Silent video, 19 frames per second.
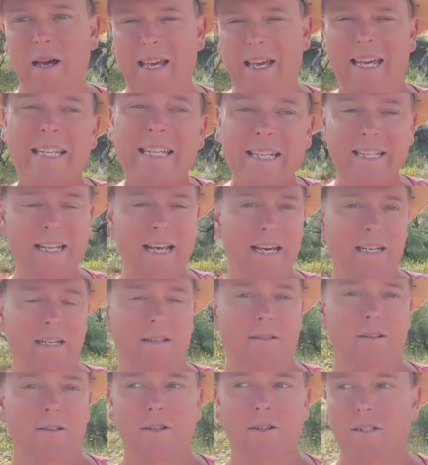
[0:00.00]

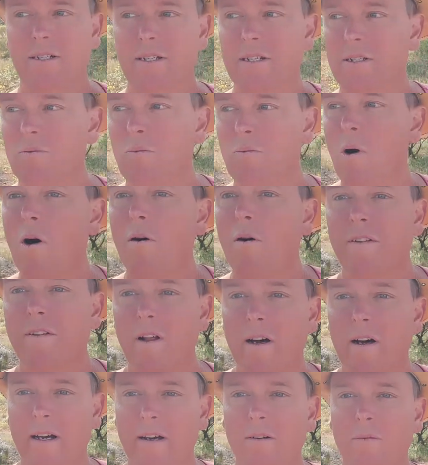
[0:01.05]
inundated because it is
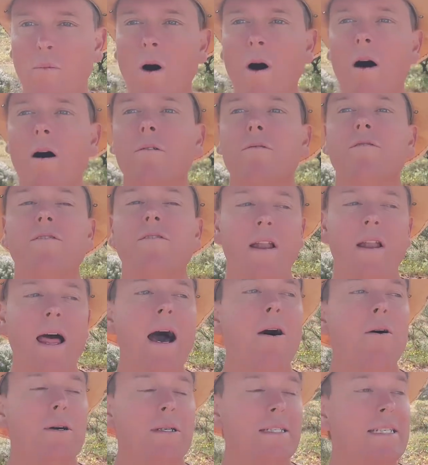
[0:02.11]

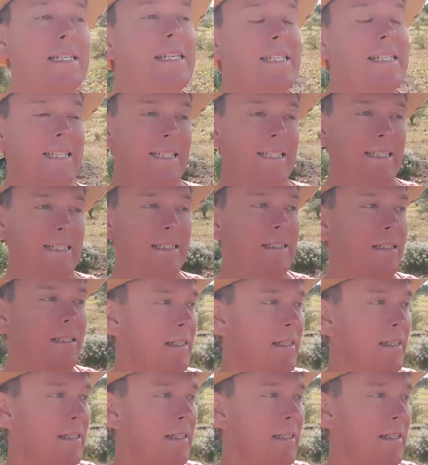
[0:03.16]
wildflower season.